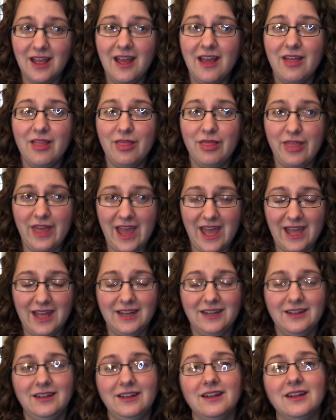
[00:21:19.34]

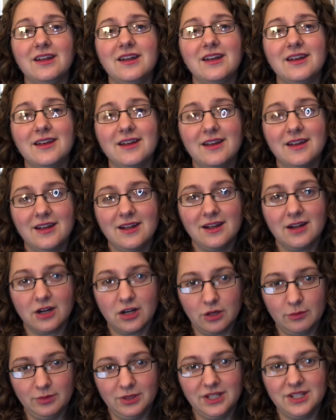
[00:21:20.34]
than
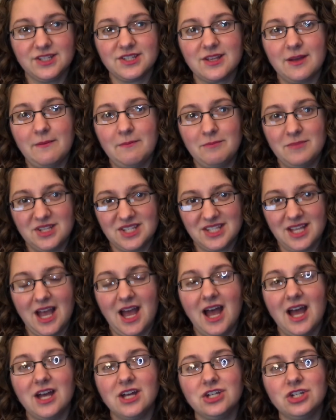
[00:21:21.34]
herbalism,
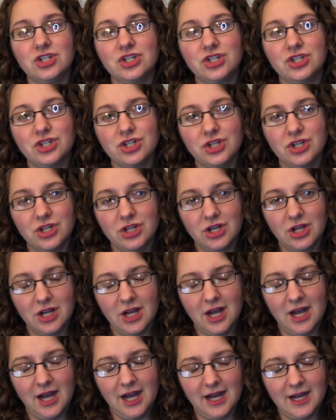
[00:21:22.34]
massage,
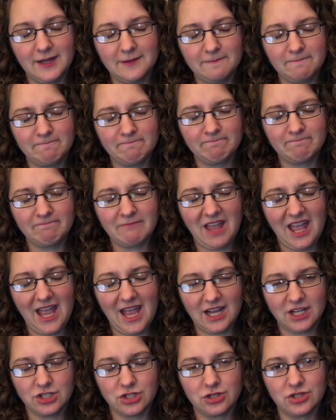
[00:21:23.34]

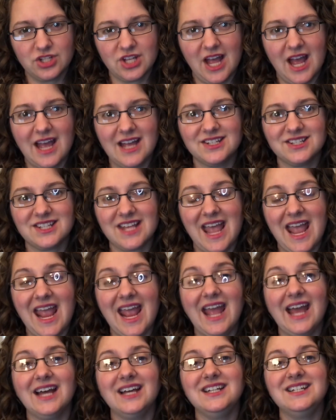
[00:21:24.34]
exercise,
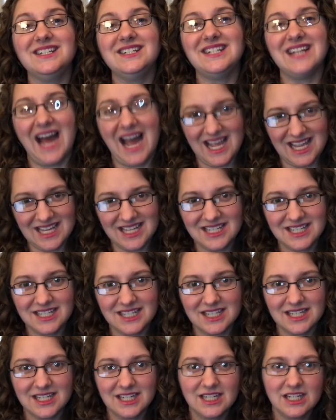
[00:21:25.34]
and diet.
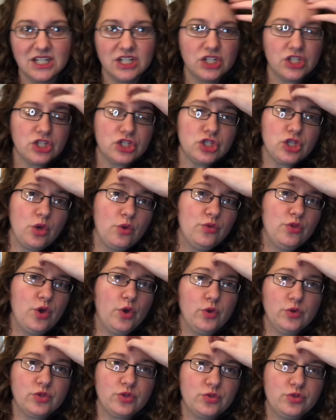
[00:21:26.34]
So
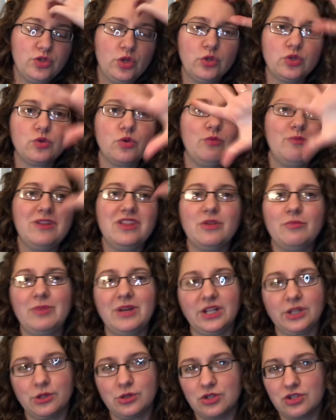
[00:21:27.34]
those would be the
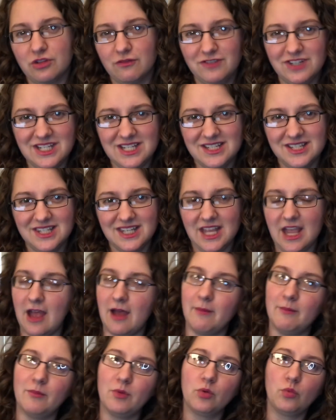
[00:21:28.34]
pillars of
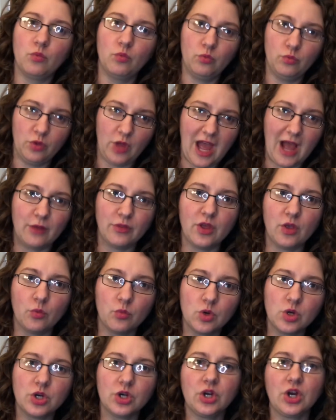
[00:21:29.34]
TCM, how they
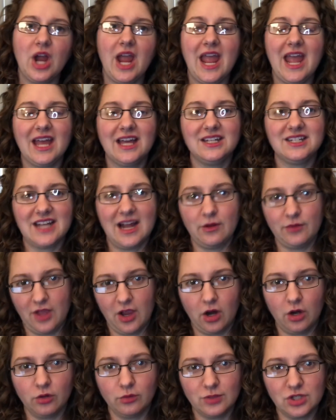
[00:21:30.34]
were and how they
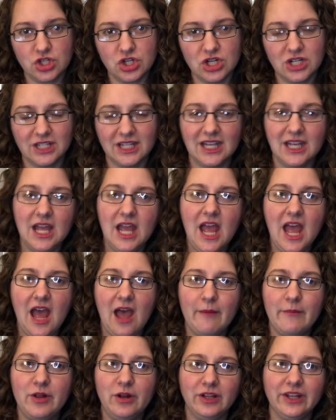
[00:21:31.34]
are originally. I'm
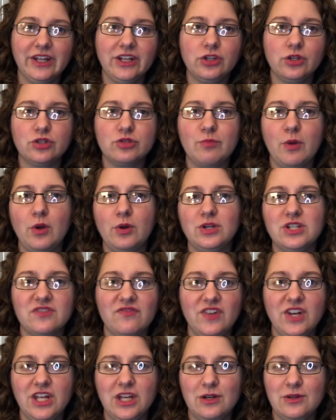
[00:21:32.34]
going to link those bonus
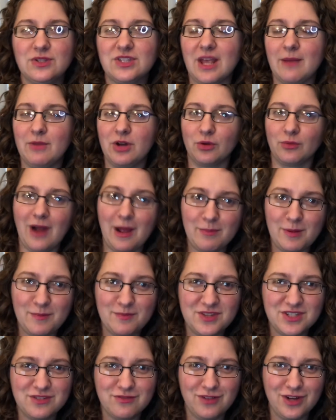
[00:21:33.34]
videos. I'm going to wrap up
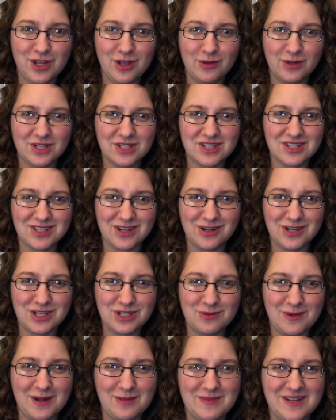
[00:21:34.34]
this video because it's already
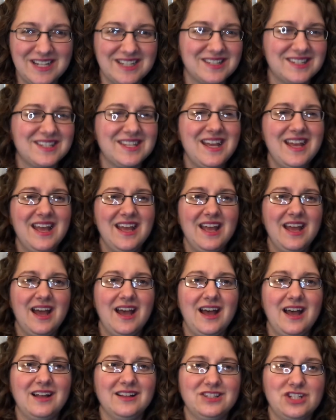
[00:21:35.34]
20 minutes,
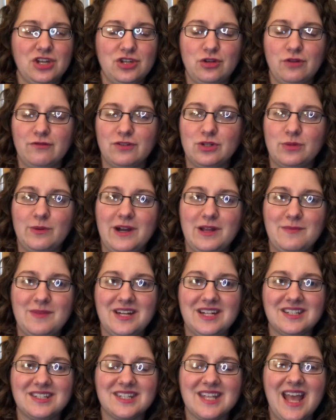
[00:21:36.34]
just over 20
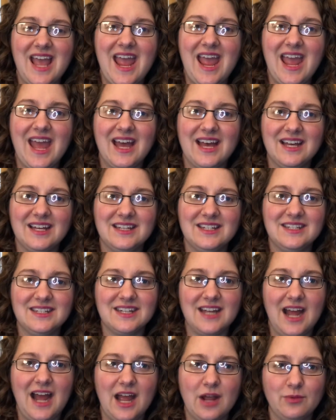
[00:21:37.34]
minutes. And
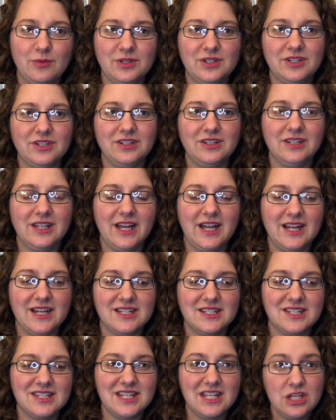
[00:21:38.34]
I will
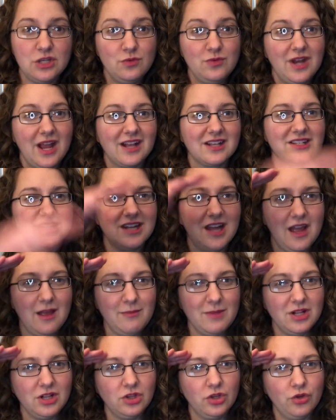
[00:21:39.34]
see you next time,
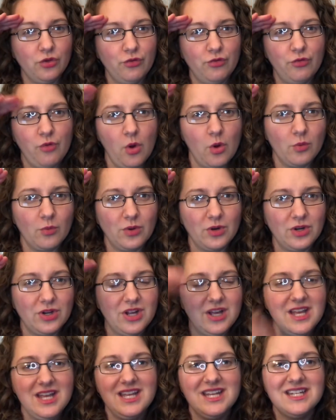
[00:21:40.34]
and look forward
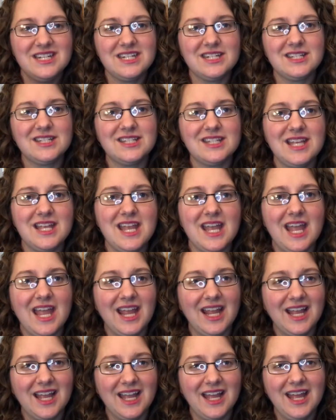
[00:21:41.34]
to
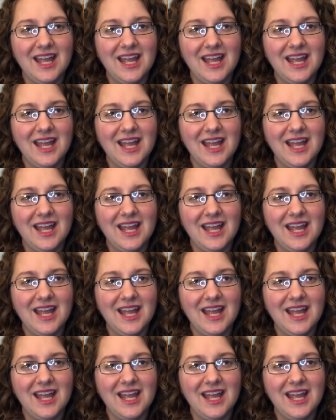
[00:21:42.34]
seeing